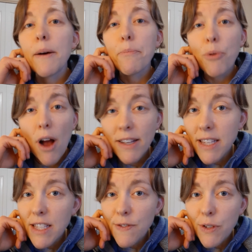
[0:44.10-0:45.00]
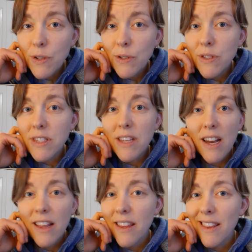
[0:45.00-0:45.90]
Processed foods,
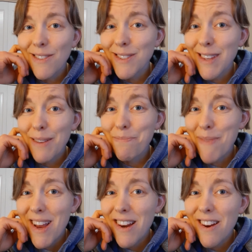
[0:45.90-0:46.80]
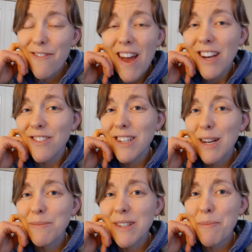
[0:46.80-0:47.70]
anything that was like made in a factory
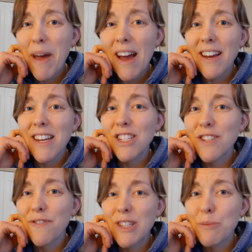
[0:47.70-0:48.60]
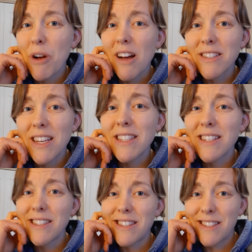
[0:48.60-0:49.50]
comes in a package. If it's
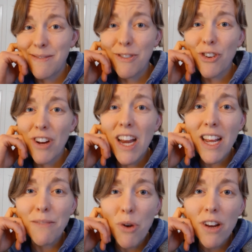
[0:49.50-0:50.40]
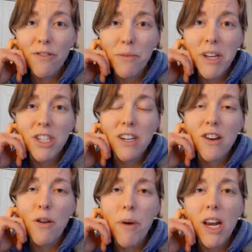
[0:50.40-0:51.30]
processed, it's creating more inflammation
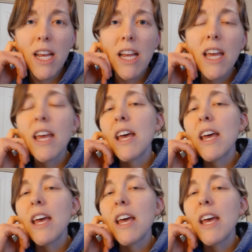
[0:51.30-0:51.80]
in your body.